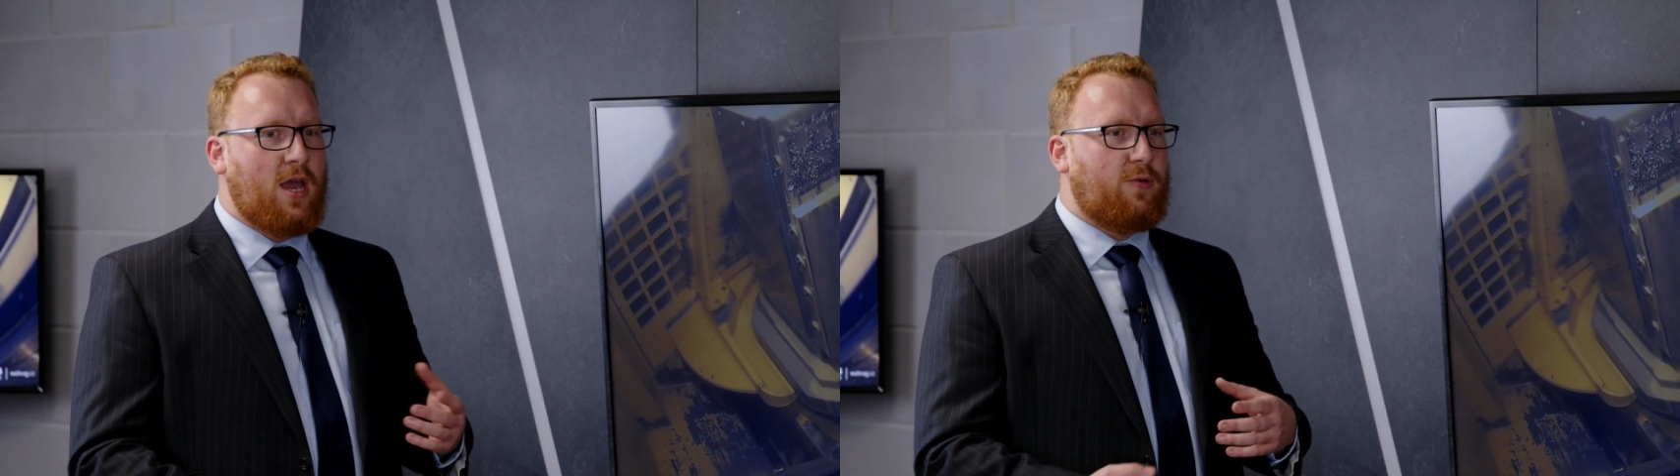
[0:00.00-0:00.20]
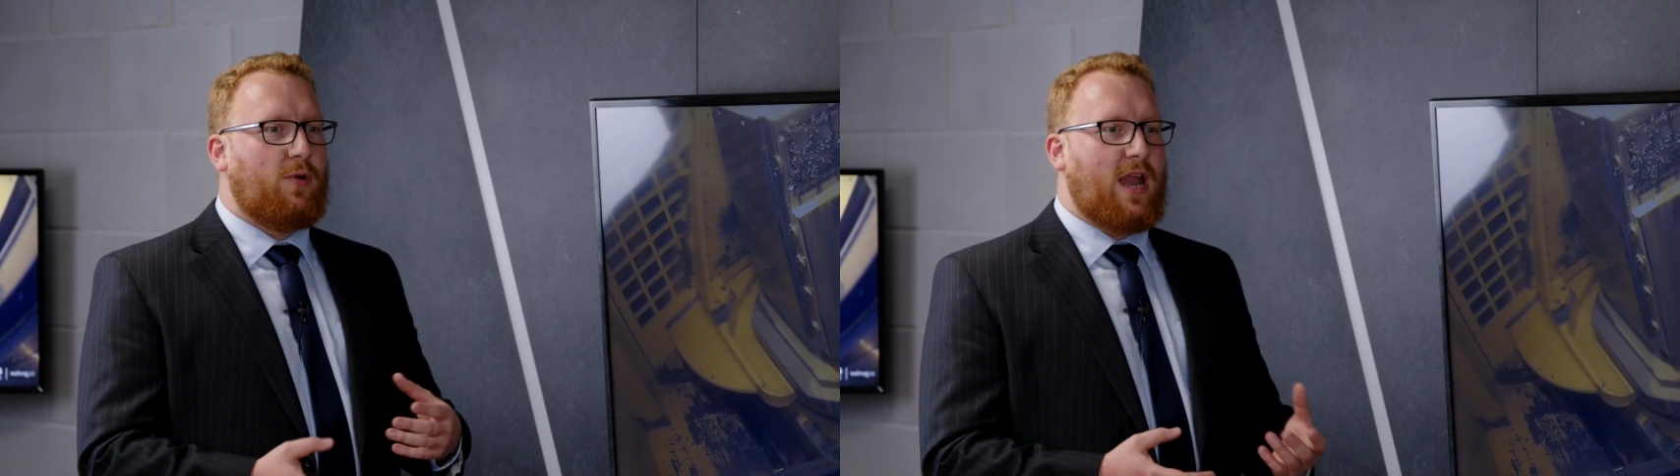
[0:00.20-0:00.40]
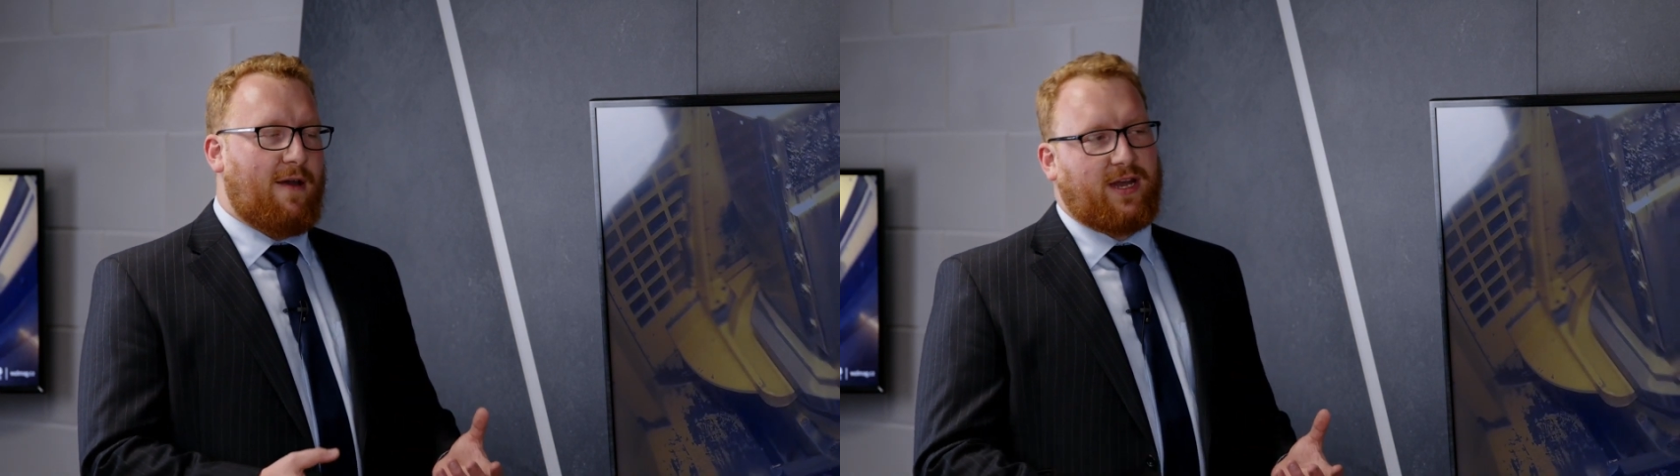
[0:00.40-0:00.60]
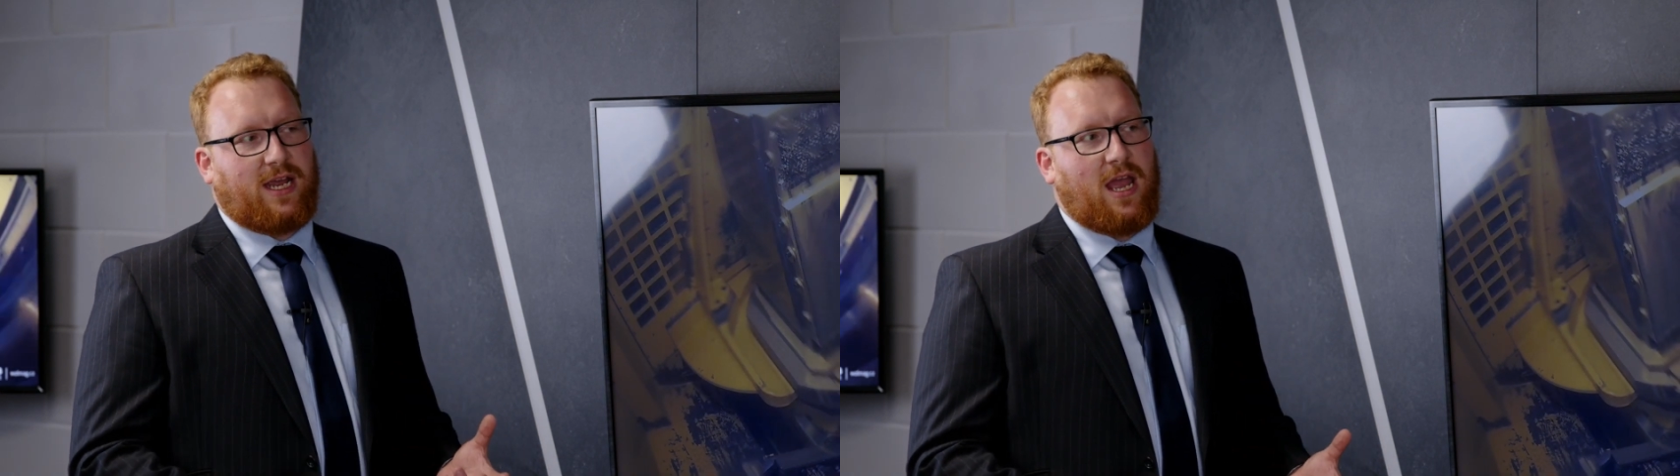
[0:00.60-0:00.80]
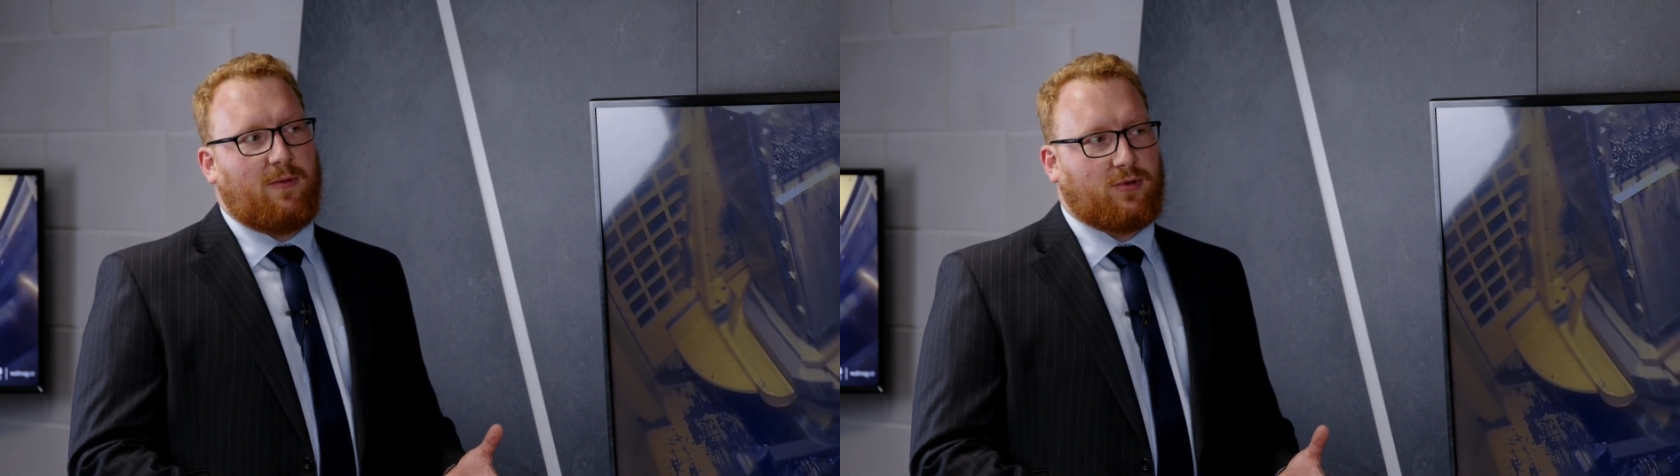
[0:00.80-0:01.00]
you wouldn't have any
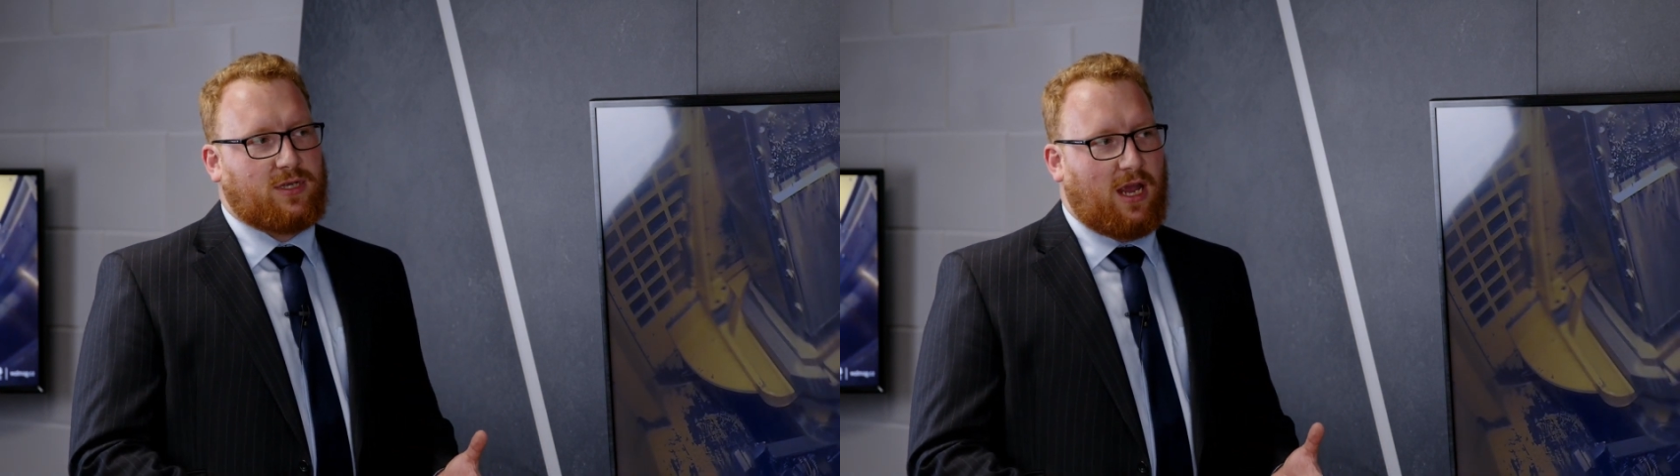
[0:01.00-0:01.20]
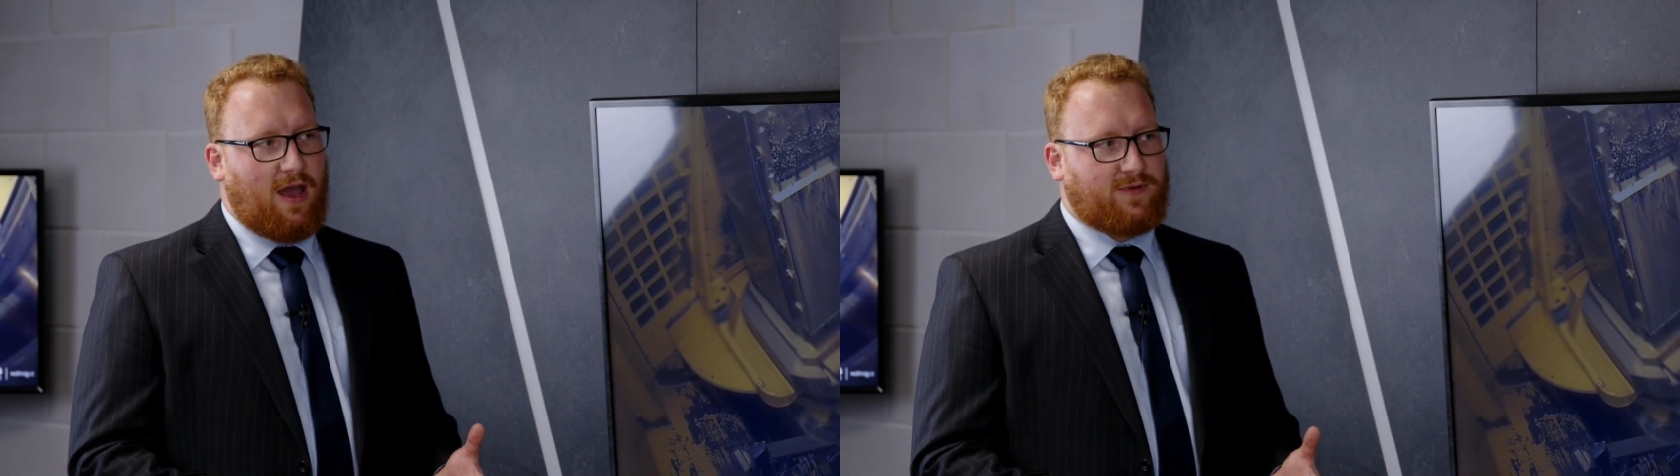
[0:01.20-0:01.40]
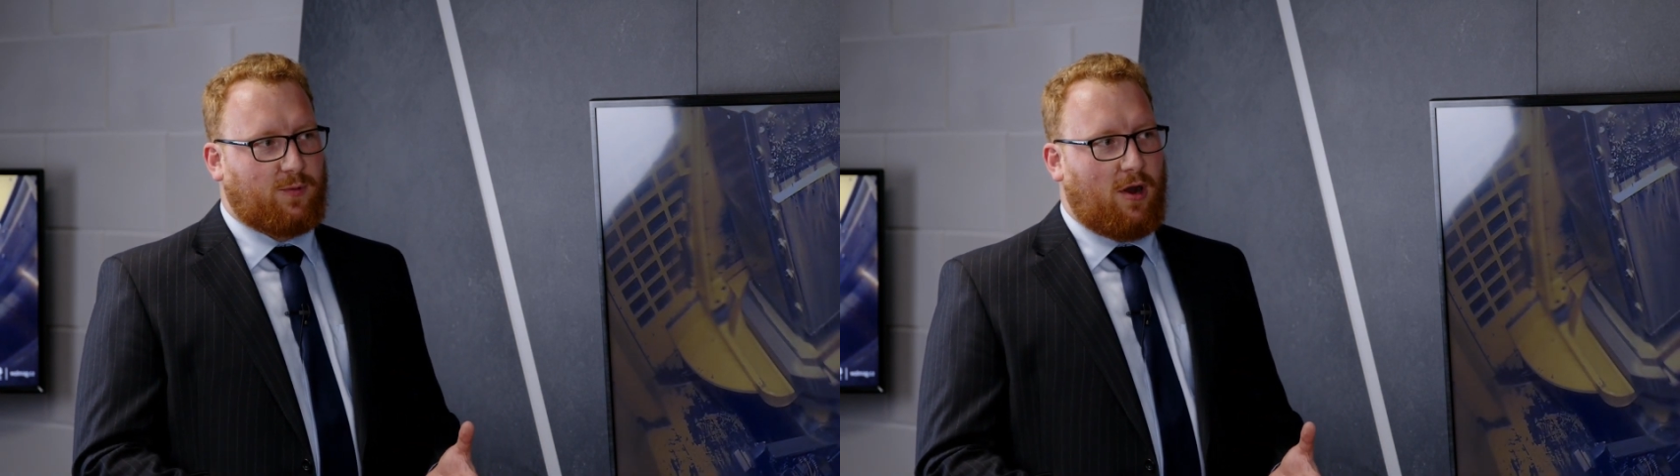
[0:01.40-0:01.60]
cables that you have to